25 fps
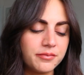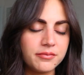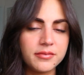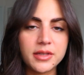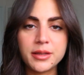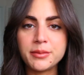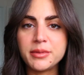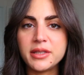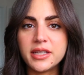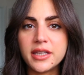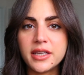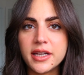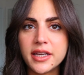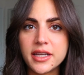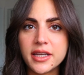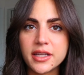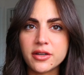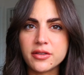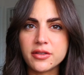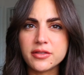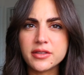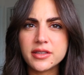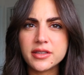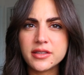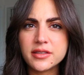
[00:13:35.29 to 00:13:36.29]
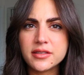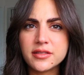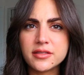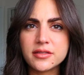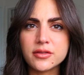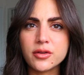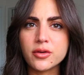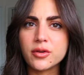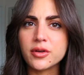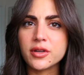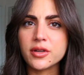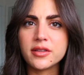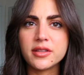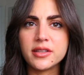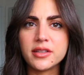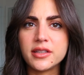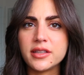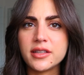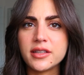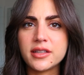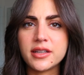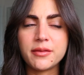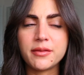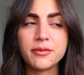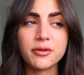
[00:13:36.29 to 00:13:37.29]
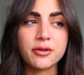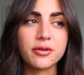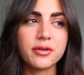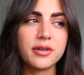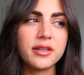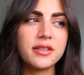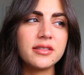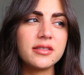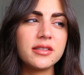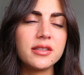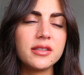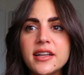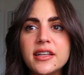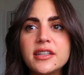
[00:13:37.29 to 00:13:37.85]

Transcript: maybe hate on this or think I'm crazy.